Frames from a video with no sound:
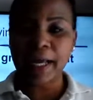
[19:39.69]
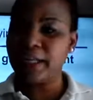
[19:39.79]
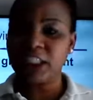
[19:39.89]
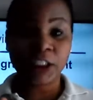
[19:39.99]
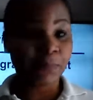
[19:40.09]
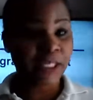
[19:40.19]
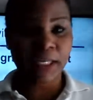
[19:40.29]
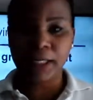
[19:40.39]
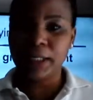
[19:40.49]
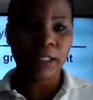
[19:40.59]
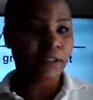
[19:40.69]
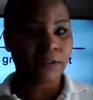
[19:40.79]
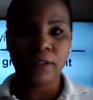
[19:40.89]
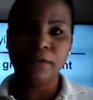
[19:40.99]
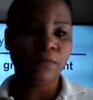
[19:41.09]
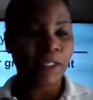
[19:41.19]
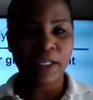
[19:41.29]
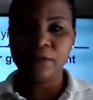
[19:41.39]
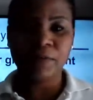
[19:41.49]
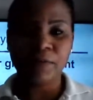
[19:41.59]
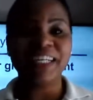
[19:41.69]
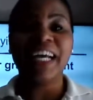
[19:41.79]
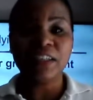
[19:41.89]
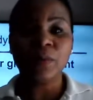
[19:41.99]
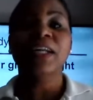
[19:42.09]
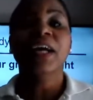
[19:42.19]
and speaking and listening and reading and writing, guess what?